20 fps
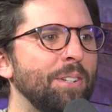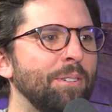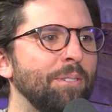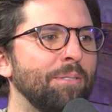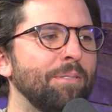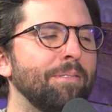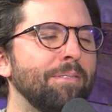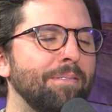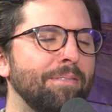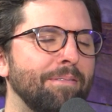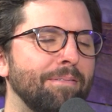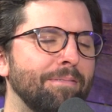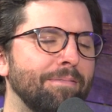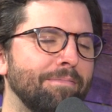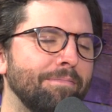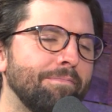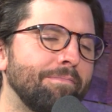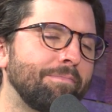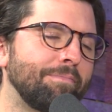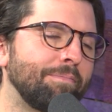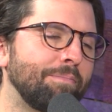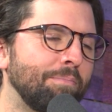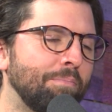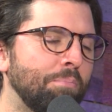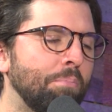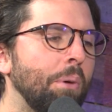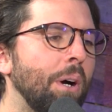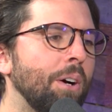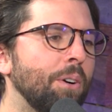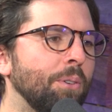you
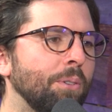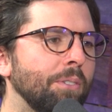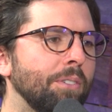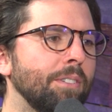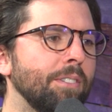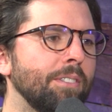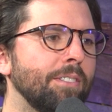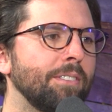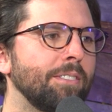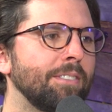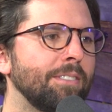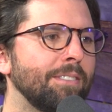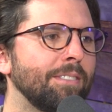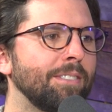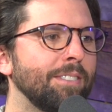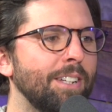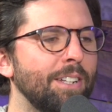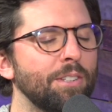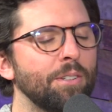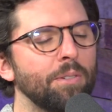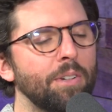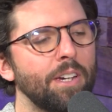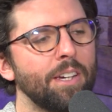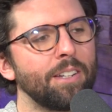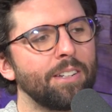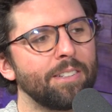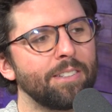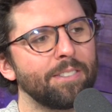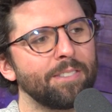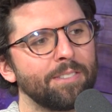buckled. Yeah. That's
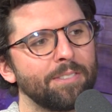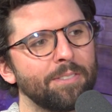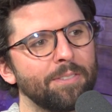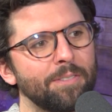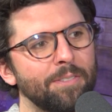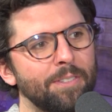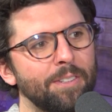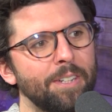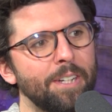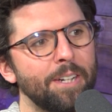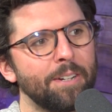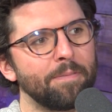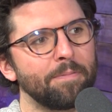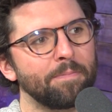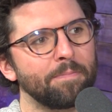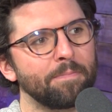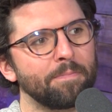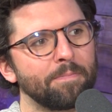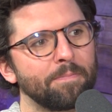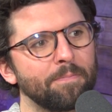okay. Yeah.